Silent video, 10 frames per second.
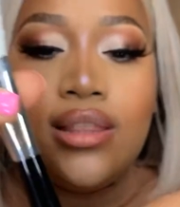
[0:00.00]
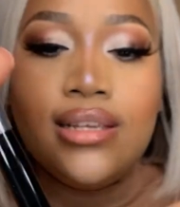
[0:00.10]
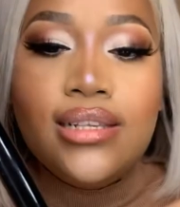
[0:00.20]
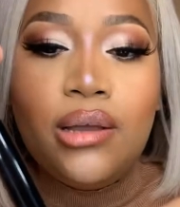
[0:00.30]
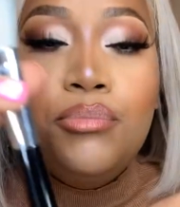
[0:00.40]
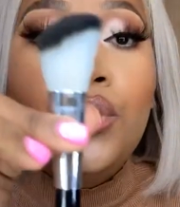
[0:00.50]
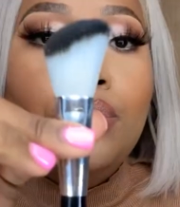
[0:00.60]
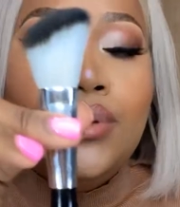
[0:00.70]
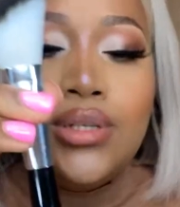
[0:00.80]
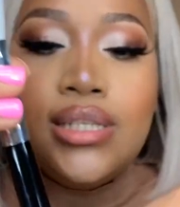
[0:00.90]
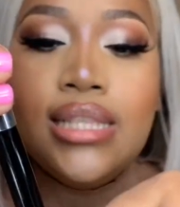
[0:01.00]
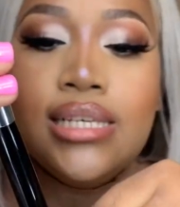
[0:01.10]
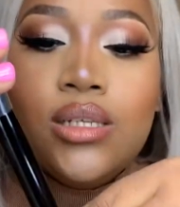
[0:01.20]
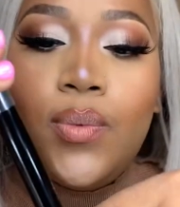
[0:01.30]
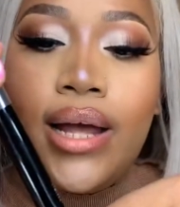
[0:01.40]
the same purpose
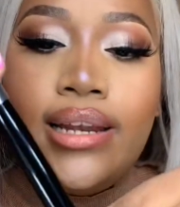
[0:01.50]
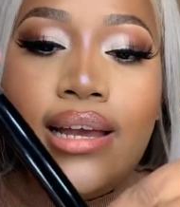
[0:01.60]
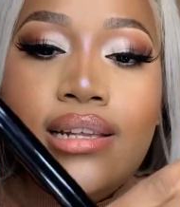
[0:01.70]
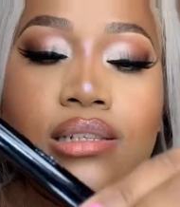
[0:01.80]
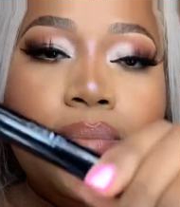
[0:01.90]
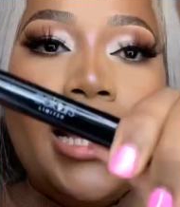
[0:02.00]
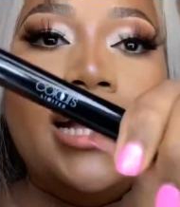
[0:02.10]
this one is by